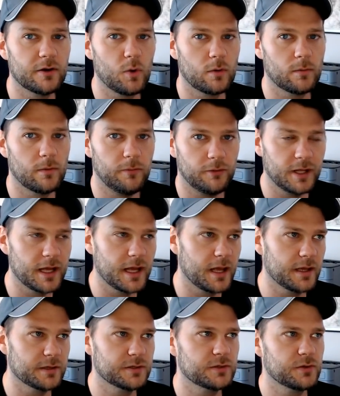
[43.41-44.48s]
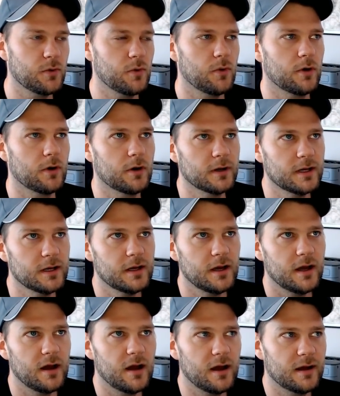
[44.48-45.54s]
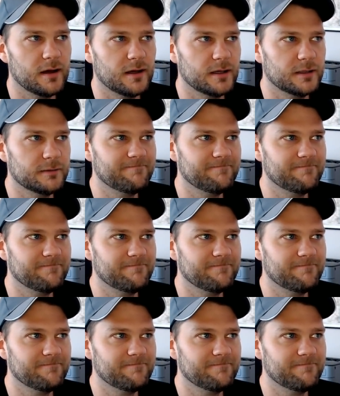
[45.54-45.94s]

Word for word: or replaced or, uh,